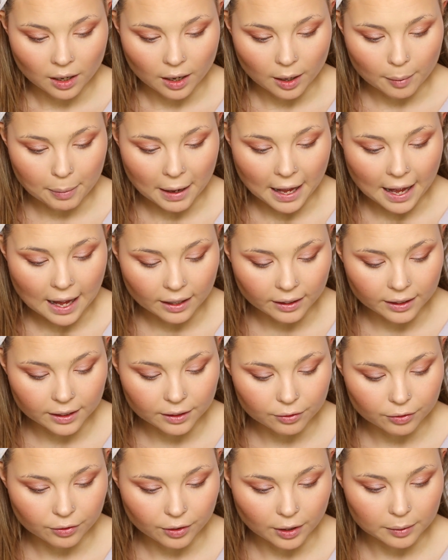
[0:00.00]

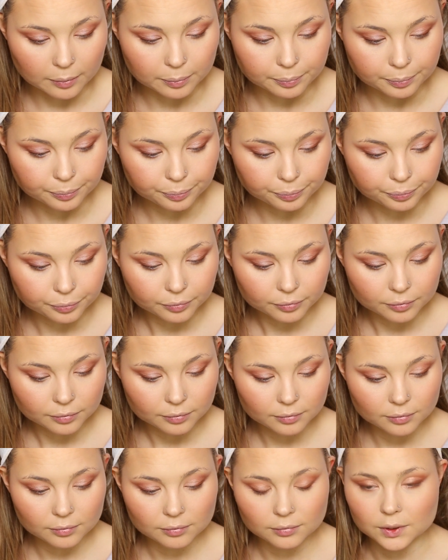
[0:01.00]
palette from,
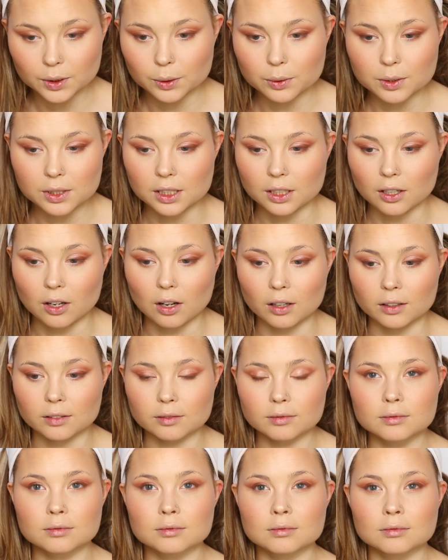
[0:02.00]
what's it
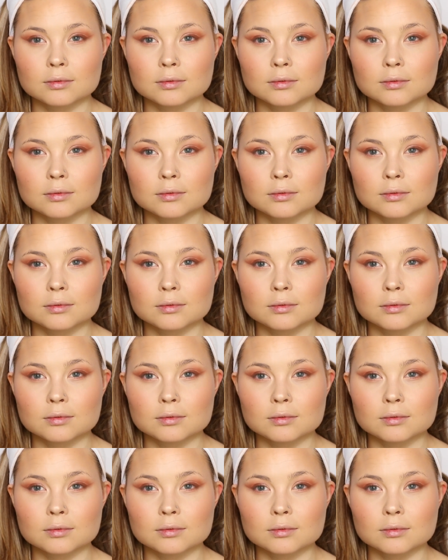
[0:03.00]
called?